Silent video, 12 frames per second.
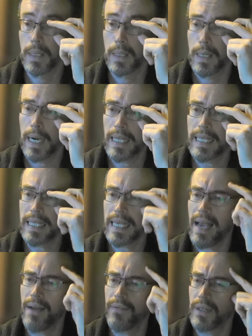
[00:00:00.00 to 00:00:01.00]
think the
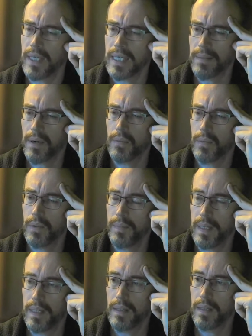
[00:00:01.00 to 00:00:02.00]
advertising part would
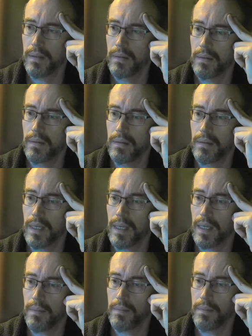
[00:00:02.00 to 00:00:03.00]
be
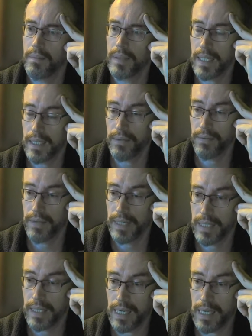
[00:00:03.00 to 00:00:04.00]
potentially
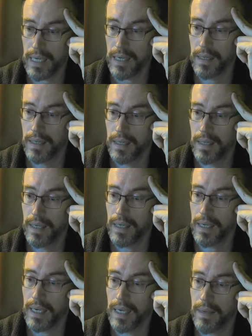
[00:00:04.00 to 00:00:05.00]
risky,
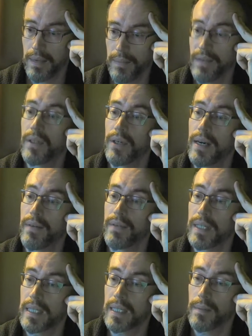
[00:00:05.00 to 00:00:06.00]
even though you're advertising
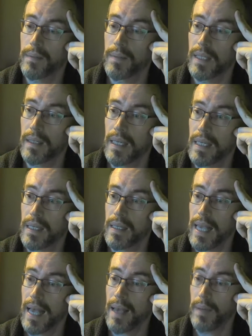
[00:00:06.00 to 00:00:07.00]
something that is
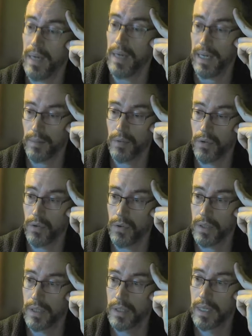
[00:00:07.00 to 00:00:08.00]
happening abroad,
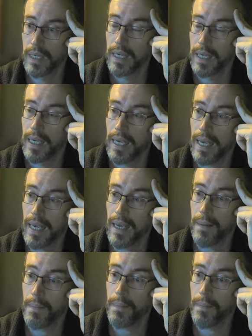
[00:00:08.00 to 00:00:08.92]
and